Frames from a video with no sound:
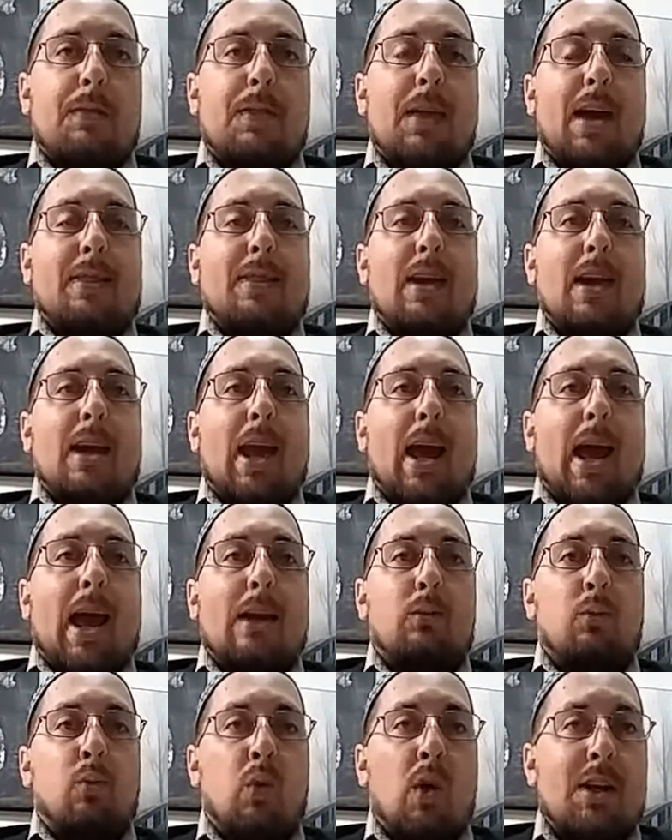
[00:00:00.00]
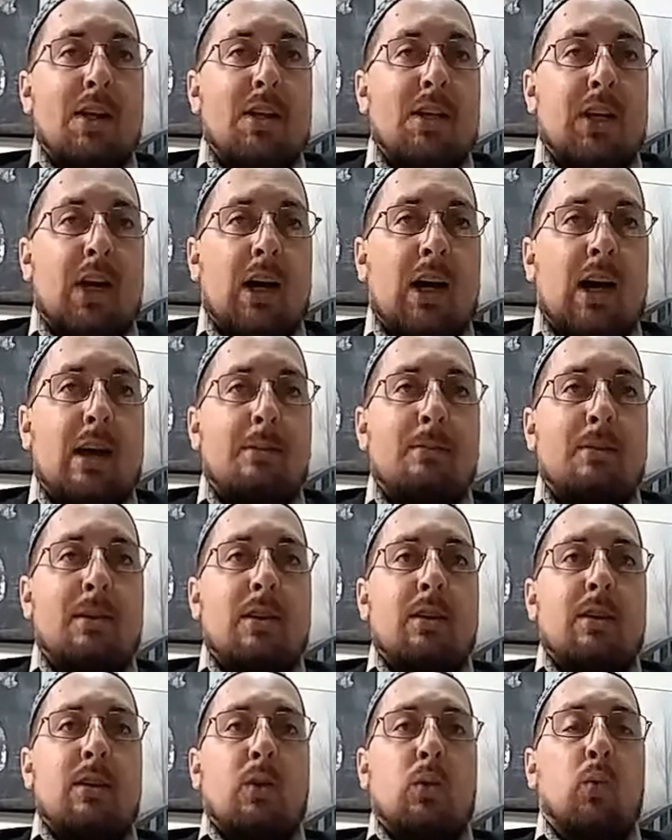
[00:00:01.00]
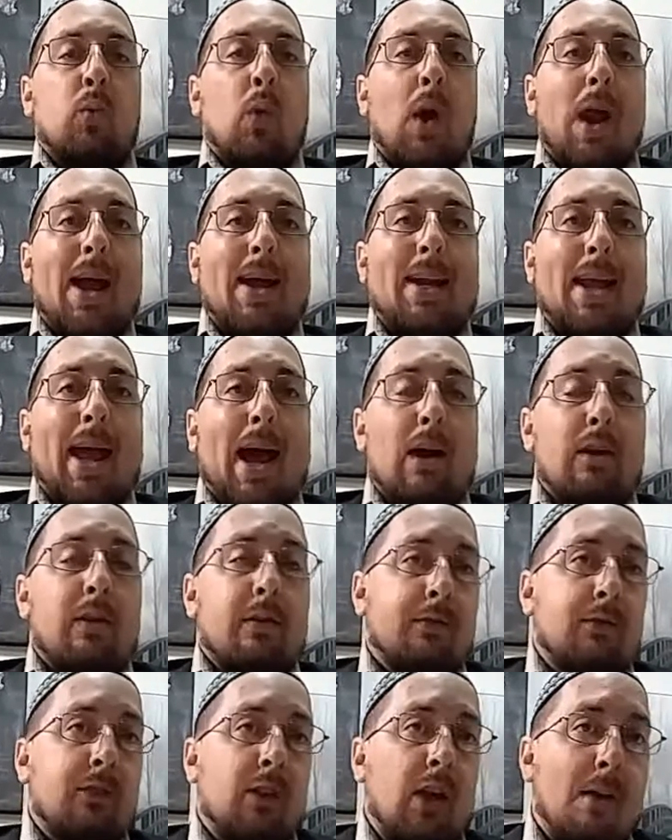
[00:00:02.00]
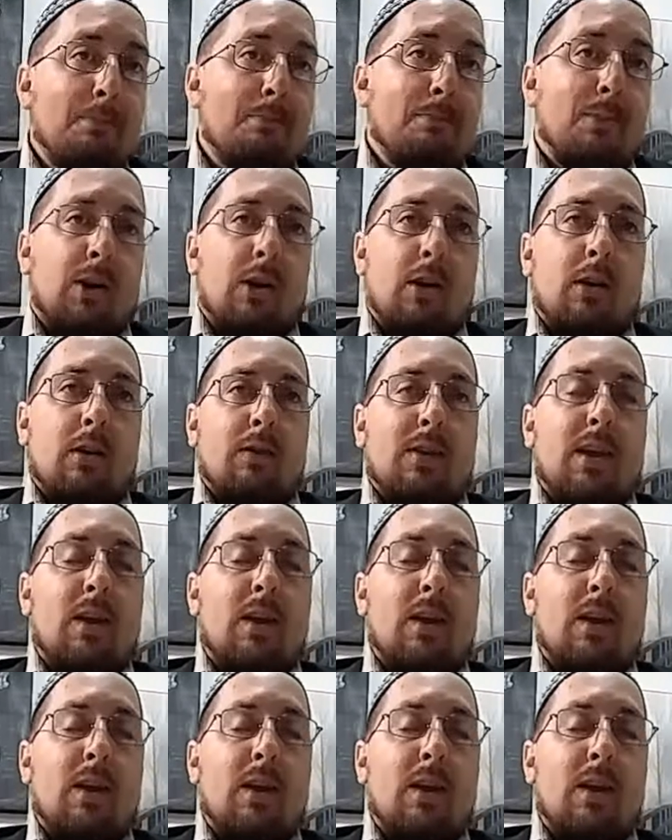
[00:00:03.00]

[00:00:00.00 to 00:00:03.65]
that they at one time ran out of lumber.